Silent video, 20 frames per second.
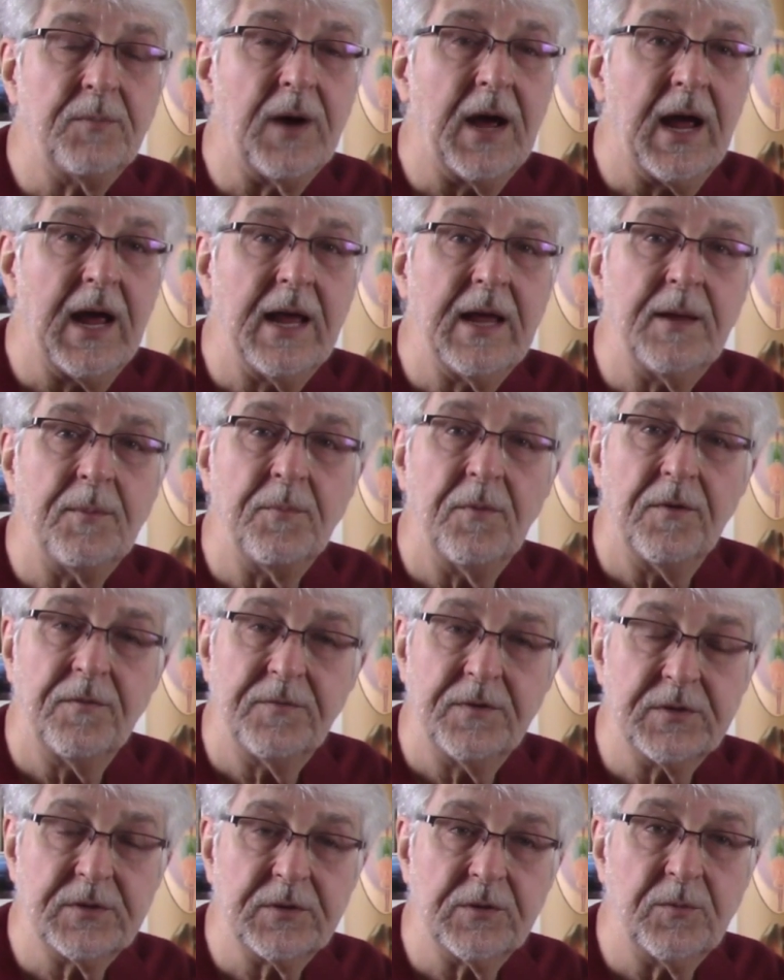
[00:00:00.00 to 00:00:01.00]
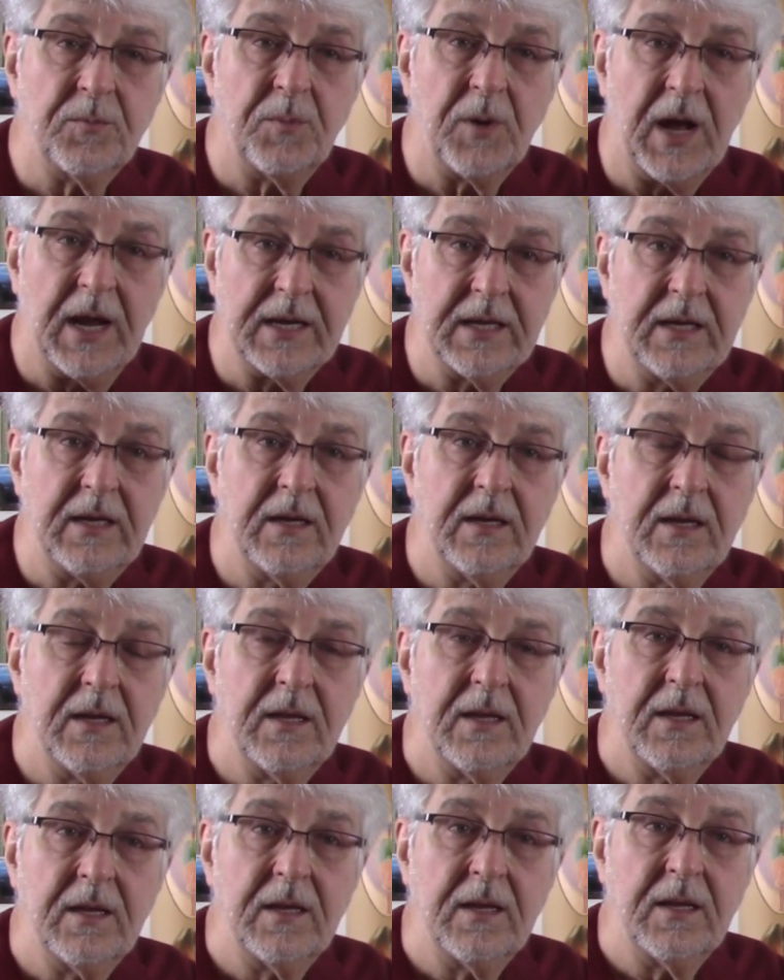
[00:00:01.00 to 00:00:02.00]
by a physical body.
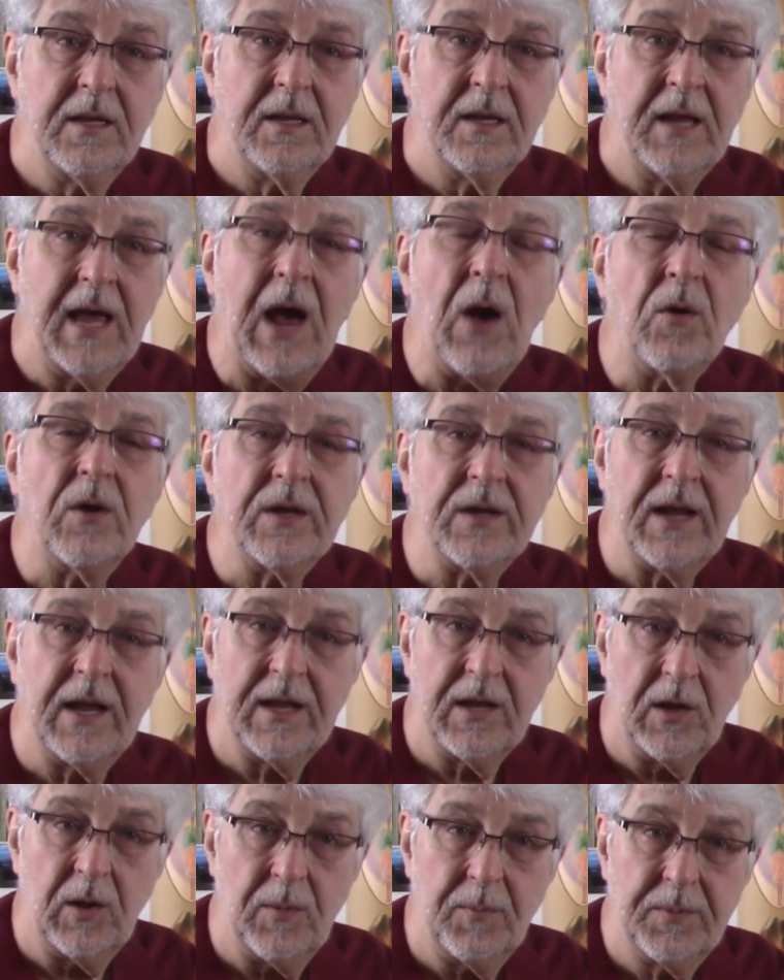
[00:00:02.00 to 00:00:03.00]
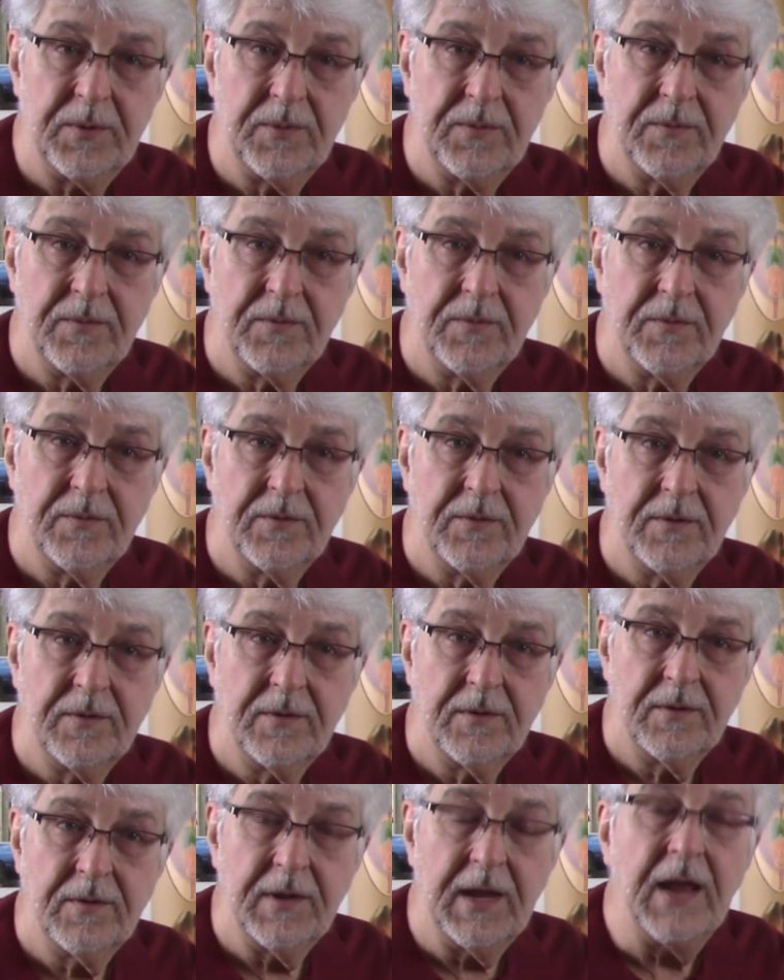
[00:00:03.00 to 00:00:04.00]
How can I help?
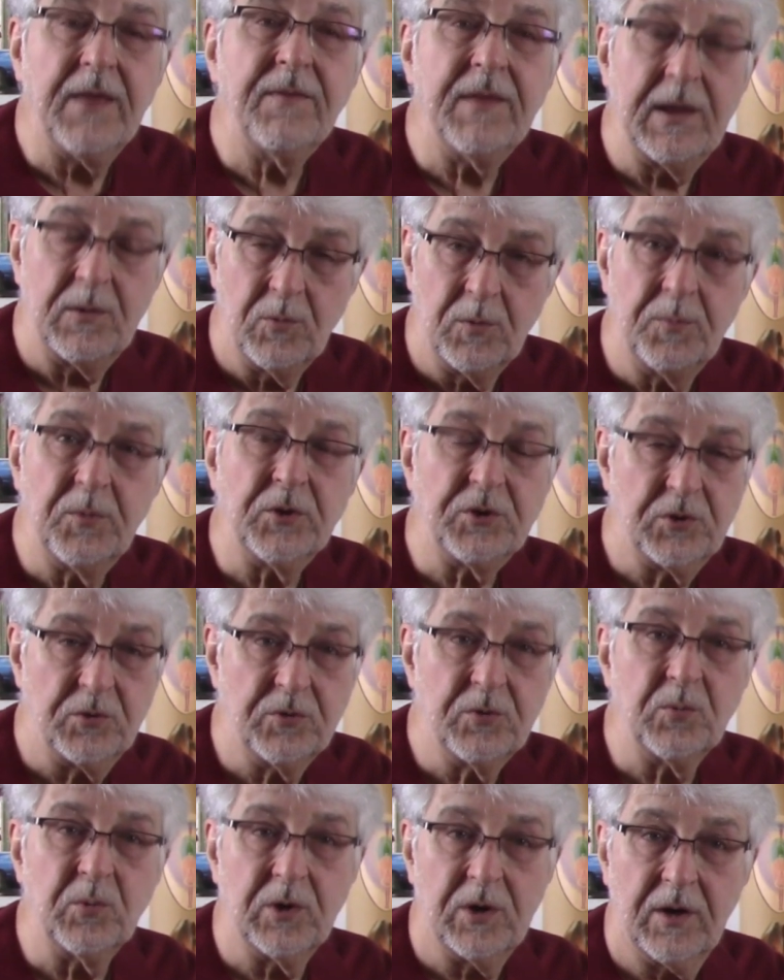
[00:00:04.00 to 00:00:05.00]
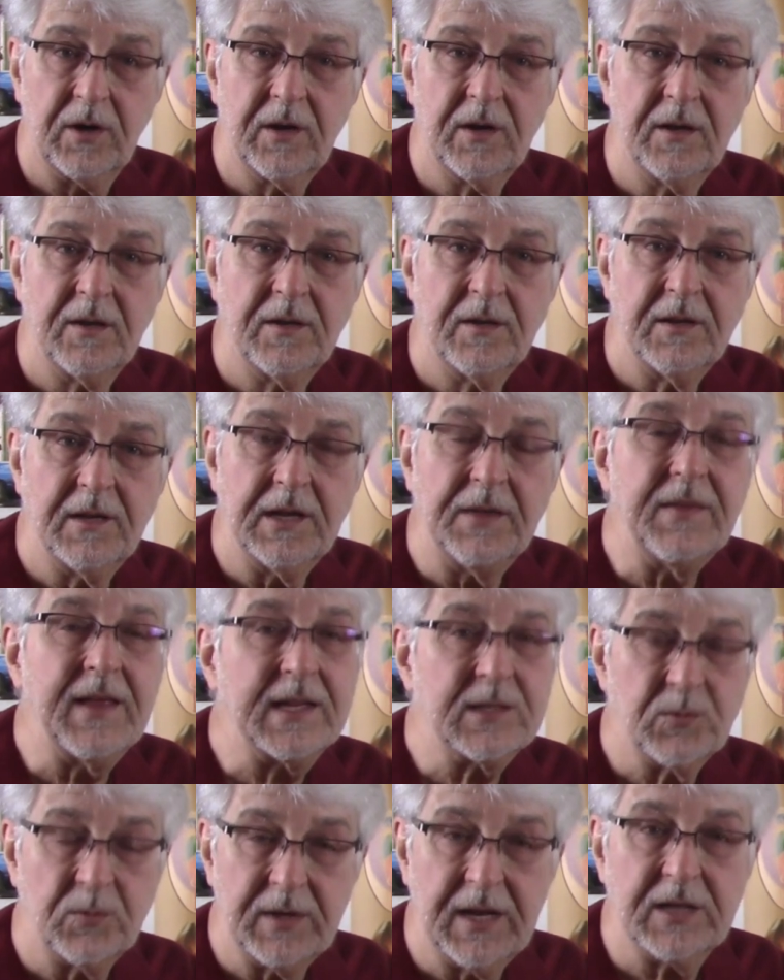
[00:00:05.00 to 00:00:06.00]
And they will put you to work. And
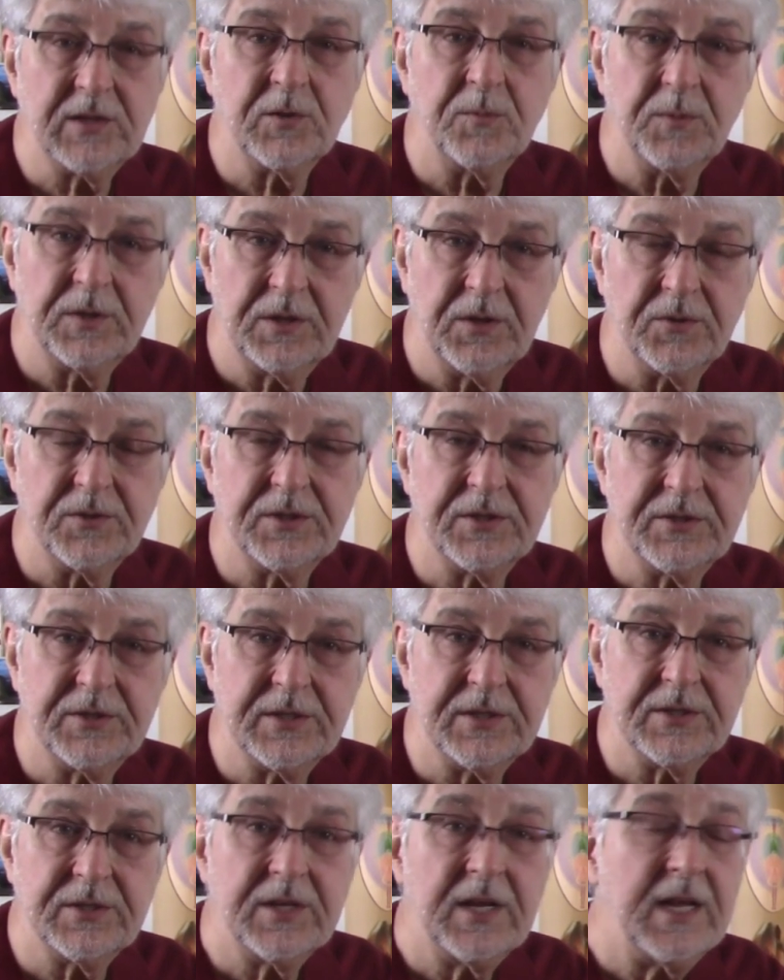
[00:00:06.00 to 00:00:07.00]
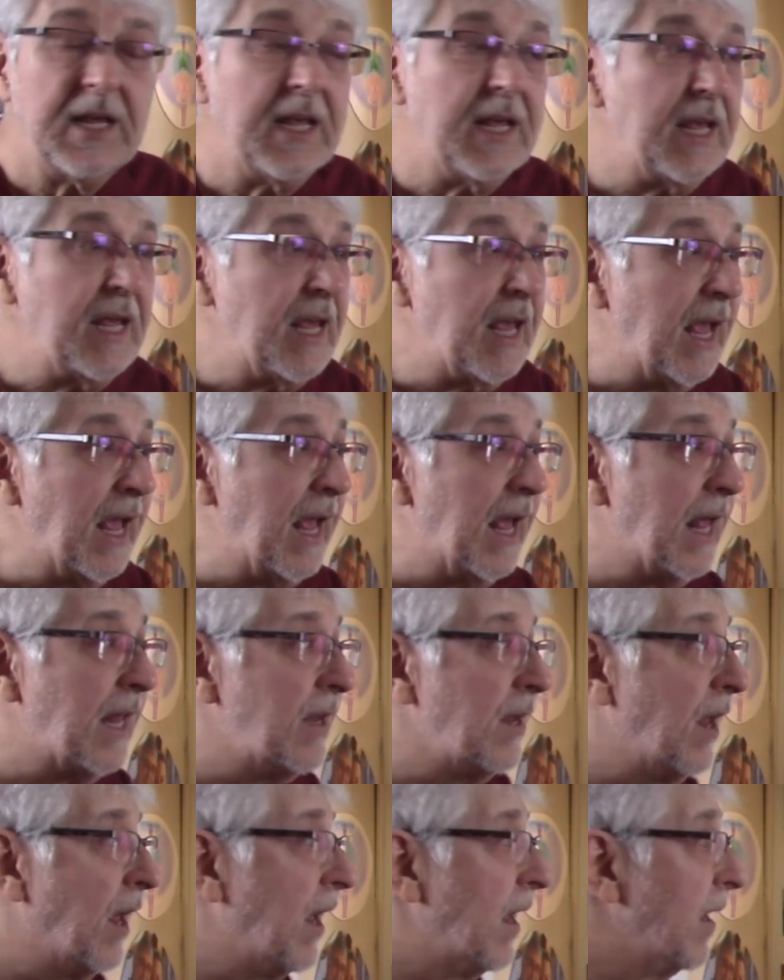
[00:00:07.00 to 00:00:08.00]
that's what exomatosis is.
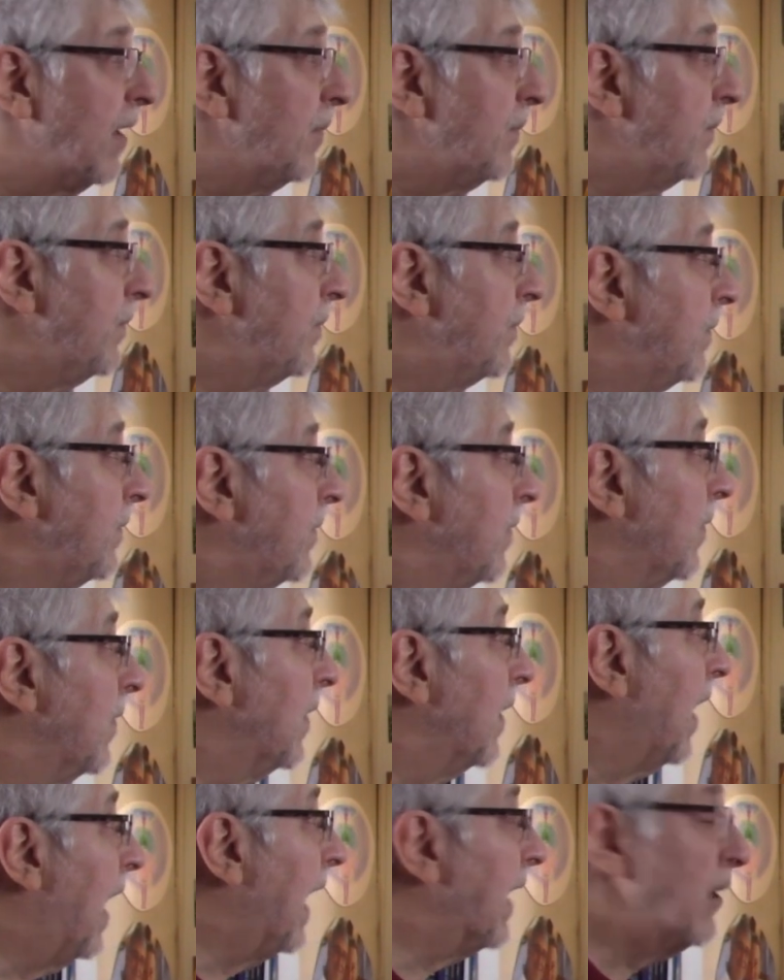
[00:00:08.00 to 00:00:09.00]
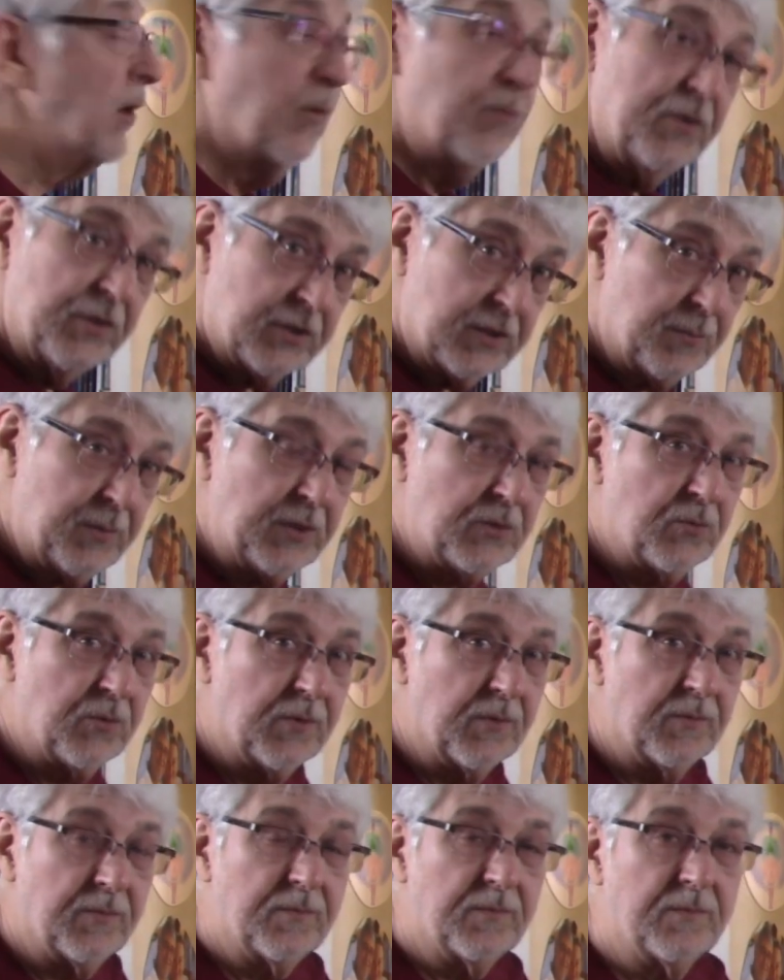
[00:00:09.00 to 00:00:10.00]
And um, I know this to be
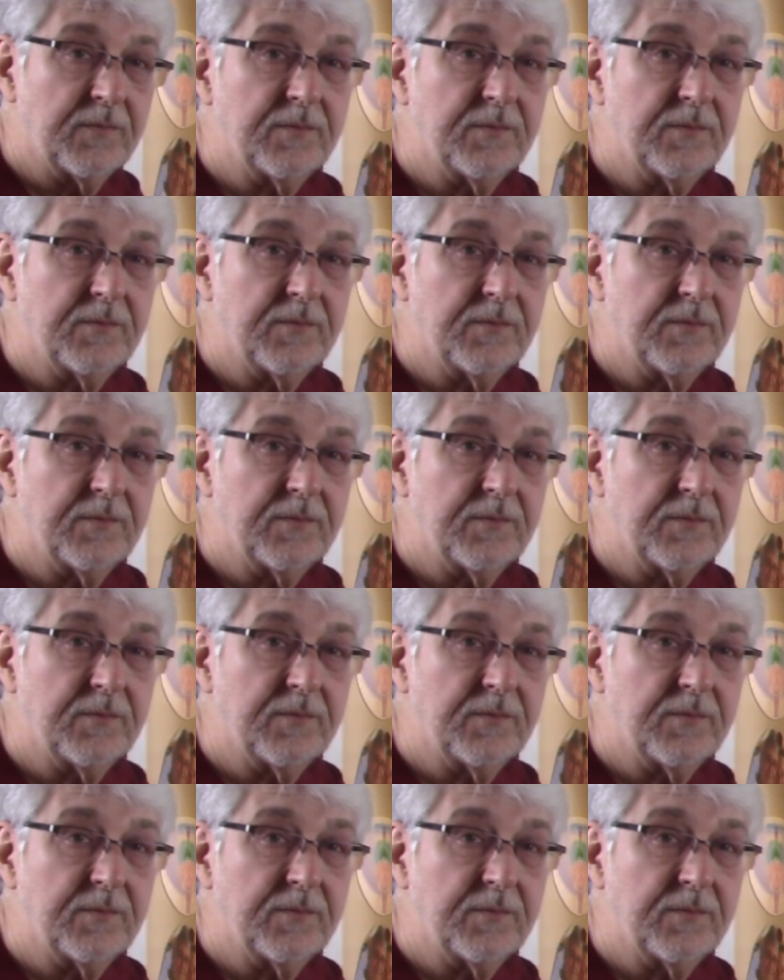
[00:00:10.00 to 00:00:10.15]
true